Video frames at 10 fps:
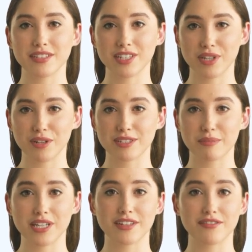You will
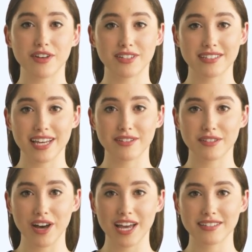spend the first day of
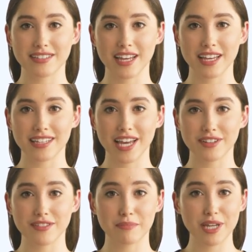class
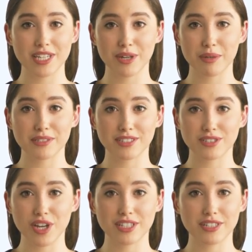getting familiar with the
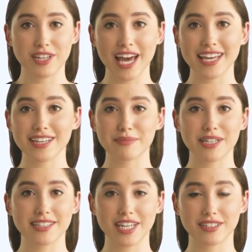structure and
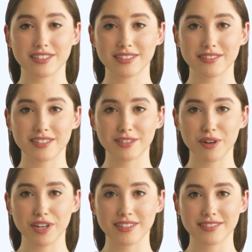expectations of this
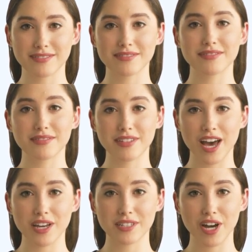course.
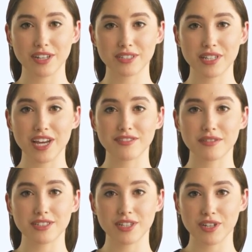A large amount of
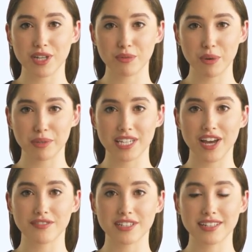material will be
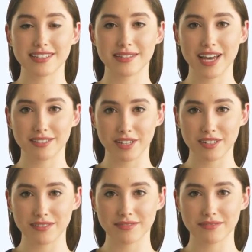covered this semester.